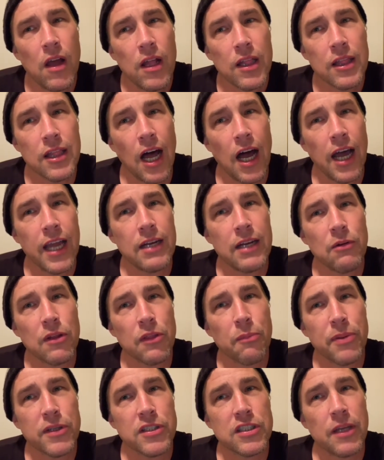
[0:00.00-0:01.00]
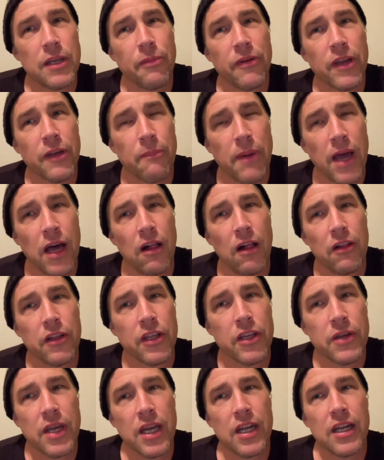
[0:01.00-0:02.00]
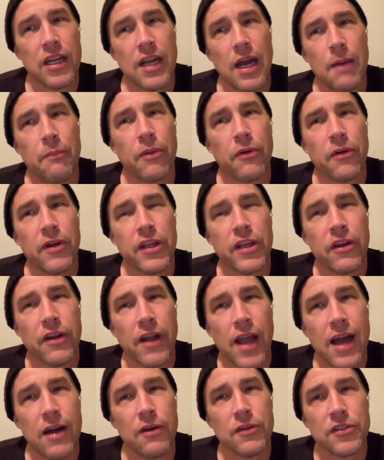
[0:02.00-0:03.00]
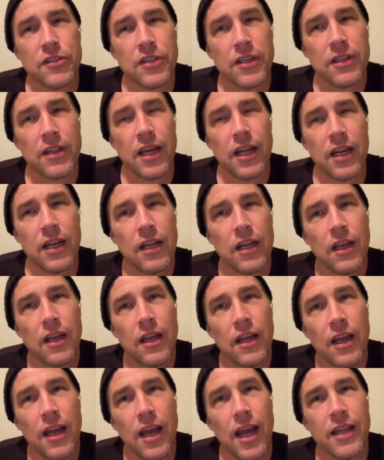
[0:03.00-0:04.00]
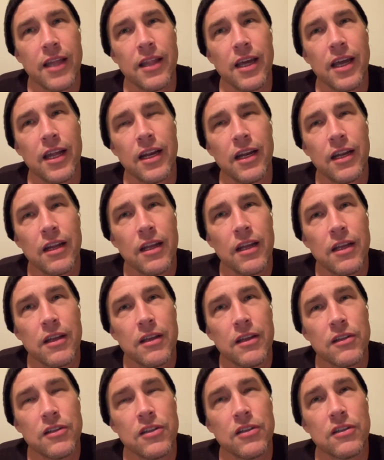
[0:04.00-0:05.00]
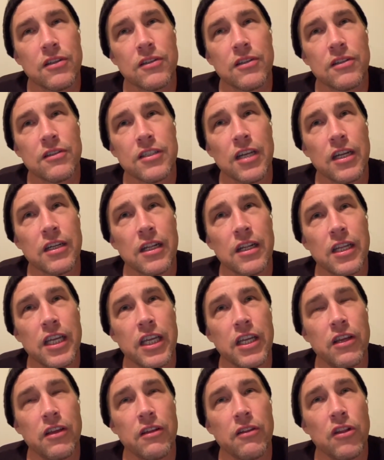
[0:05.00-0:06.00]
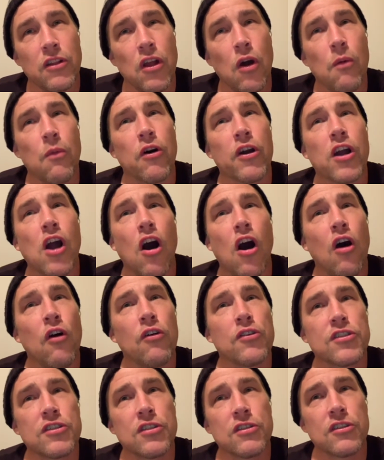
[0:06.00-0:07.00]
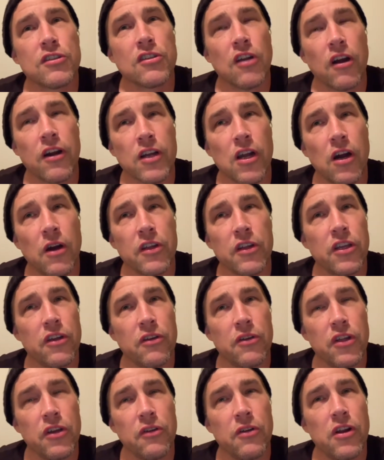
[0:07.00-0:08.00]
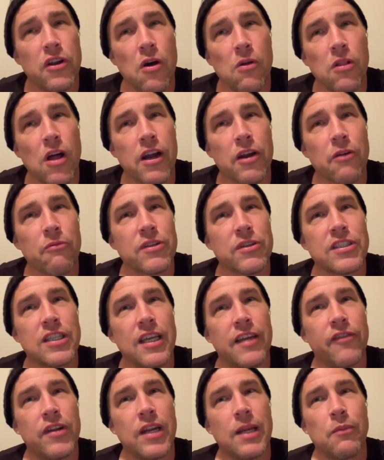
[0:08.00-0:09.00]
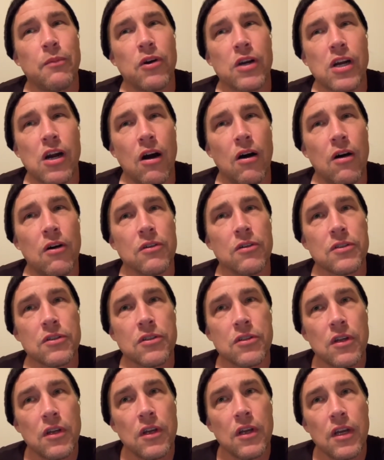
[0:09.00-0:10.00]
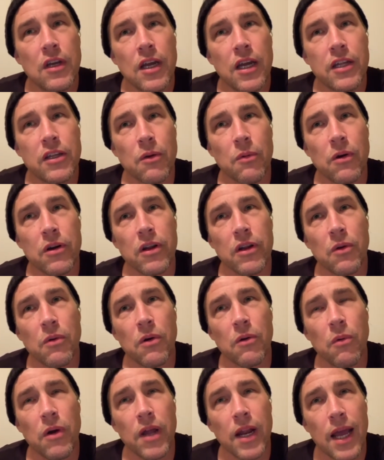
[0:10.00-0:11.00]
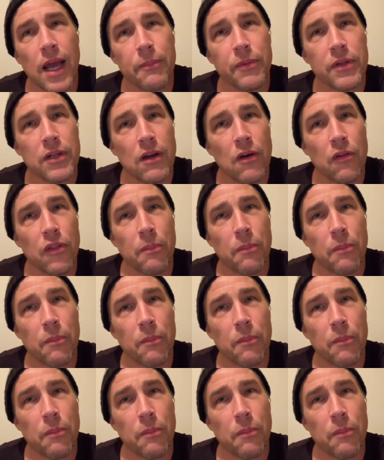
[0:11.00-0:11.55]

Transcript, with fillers: line with Pacific Bell. You get a number at your house, and then, and then suddenly you, no more calls start. Go, you, you no longer receive any more calls. And you're wondering, well, what happened to all